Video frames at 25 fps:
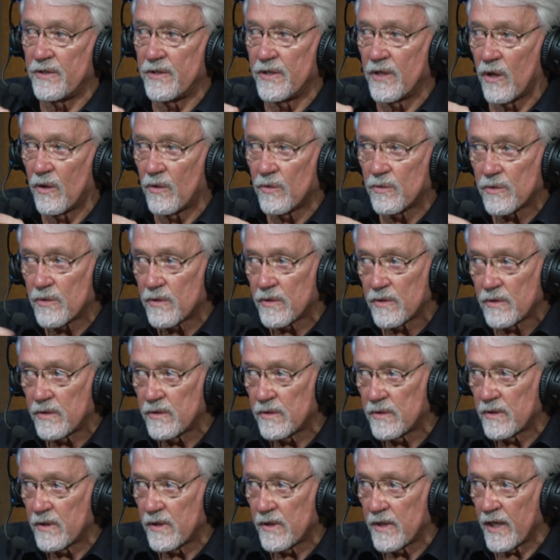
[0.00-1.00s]
don't
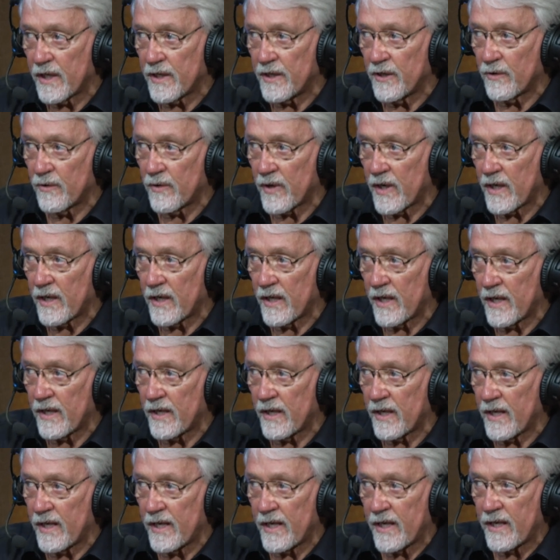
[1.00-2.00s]
and you know and, and,
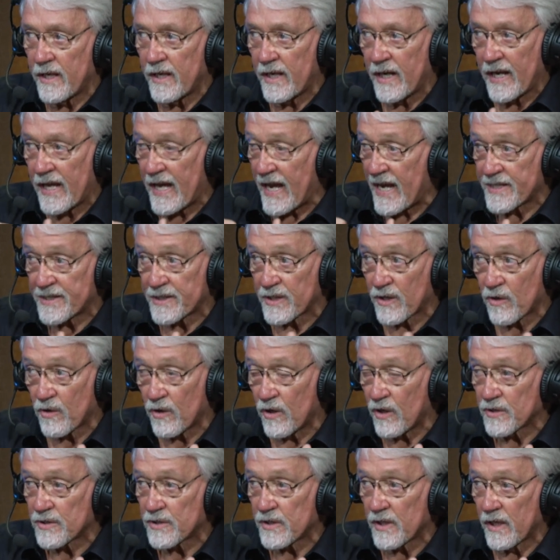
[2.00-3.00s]
and it and hasn't
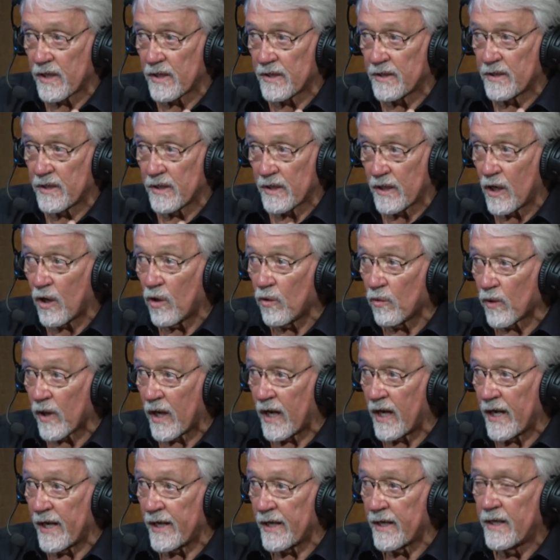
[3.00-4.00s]
crossed the, the goal
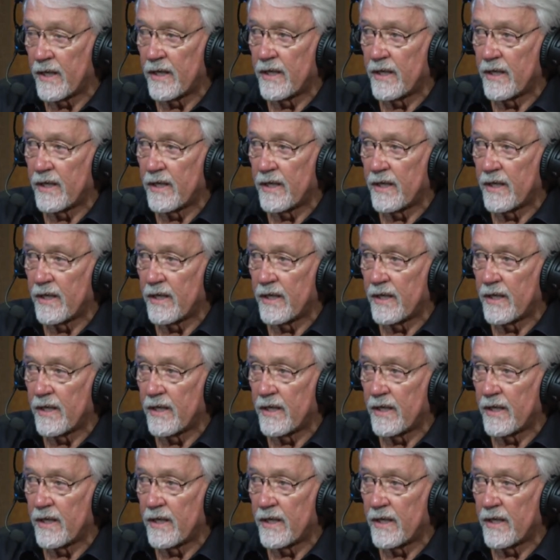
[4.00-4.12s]
line and